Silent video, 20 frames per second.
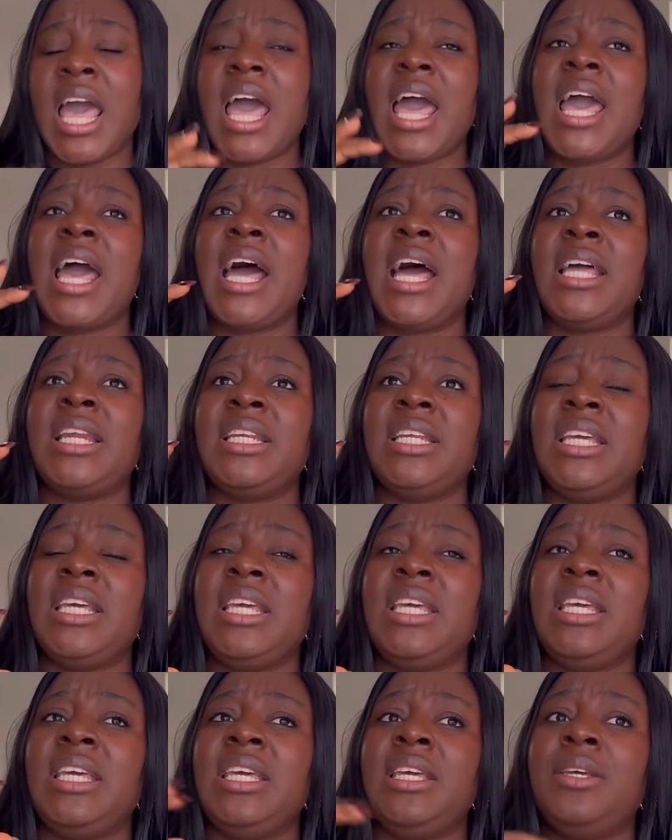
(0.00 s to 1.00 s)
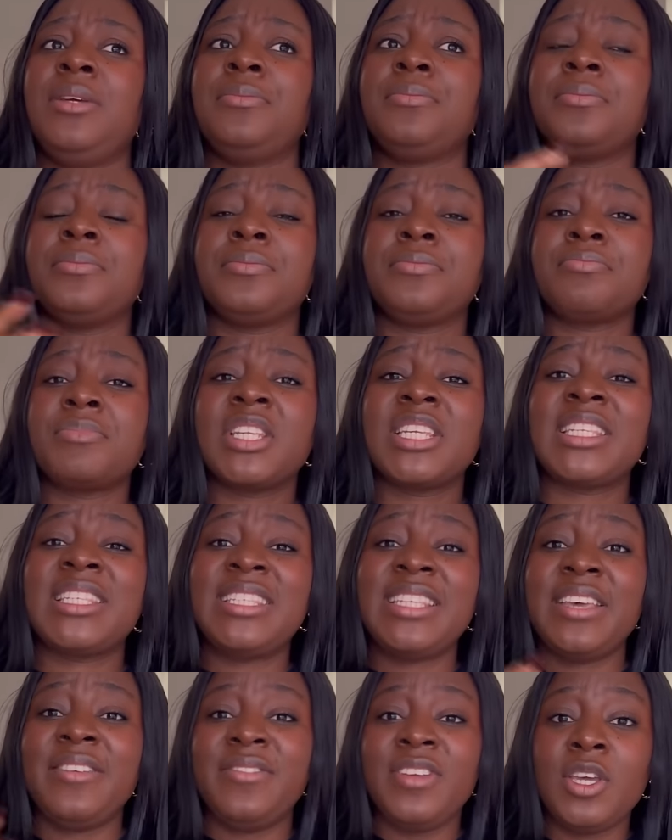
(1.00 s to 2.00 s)
I had a
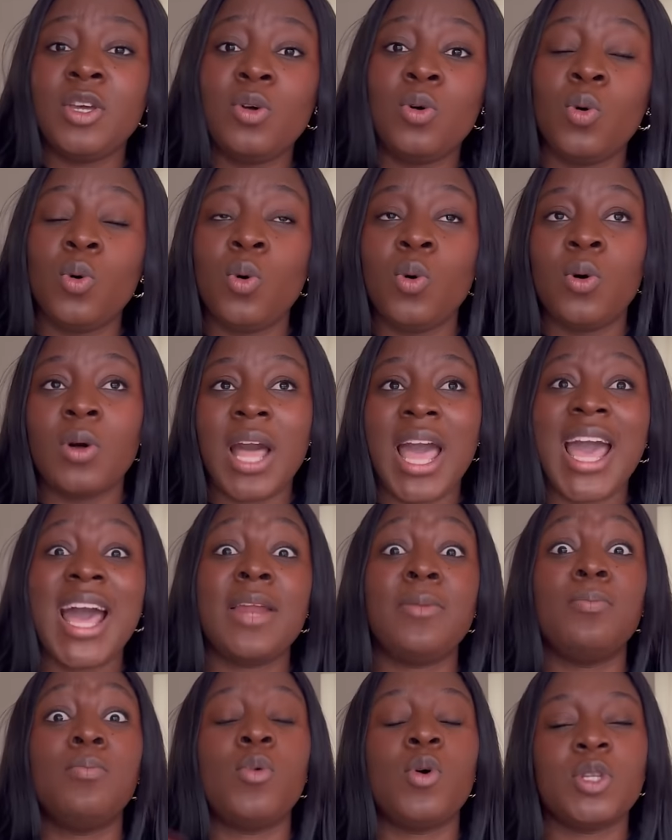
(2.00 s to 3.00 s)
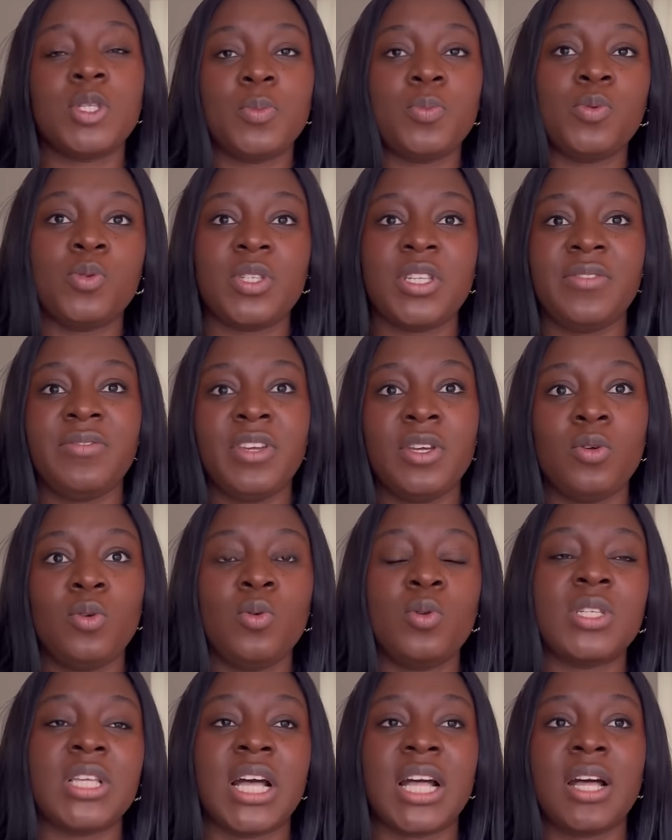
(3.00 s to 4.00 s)
saving goal. I had multiple saving
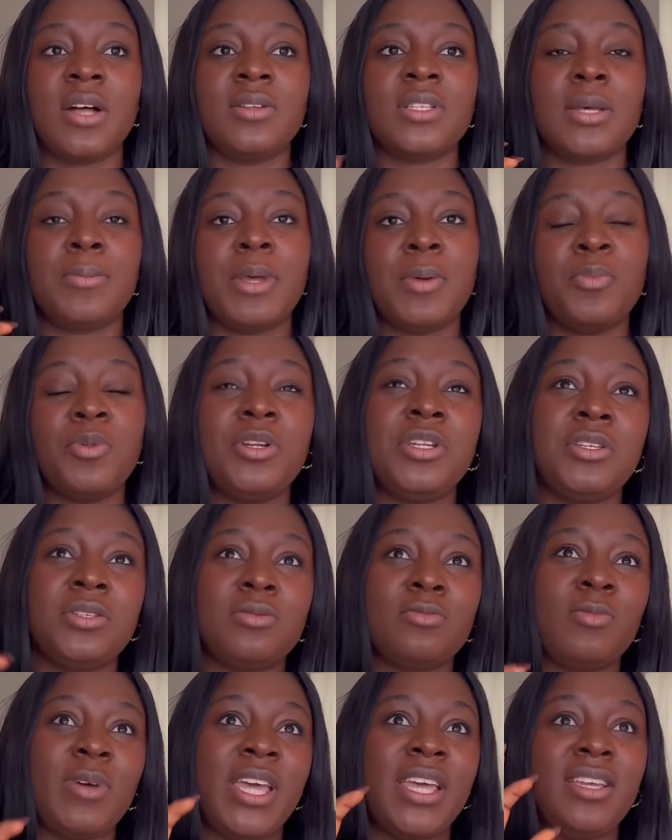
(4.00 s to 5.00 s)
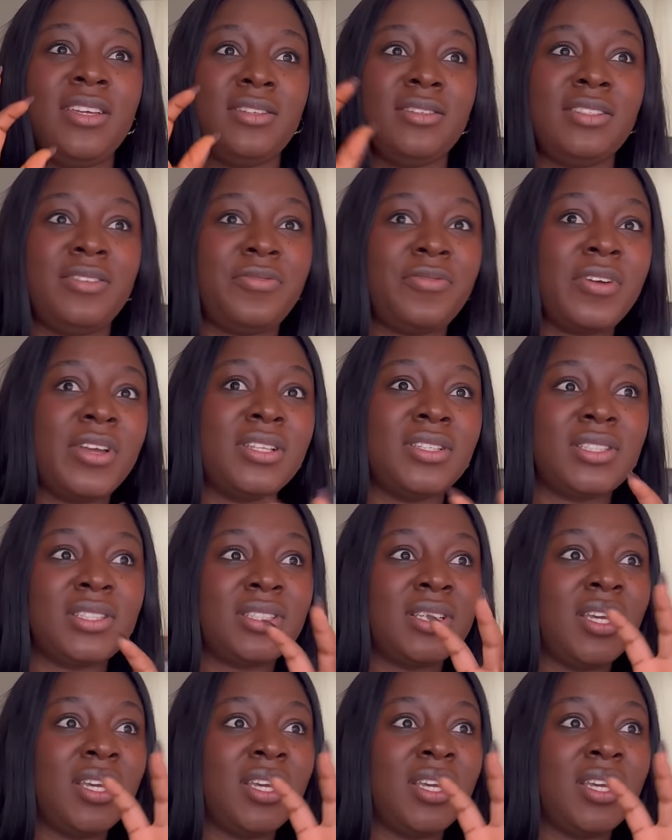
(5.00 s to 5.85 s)
goals accounts, and my monies were in different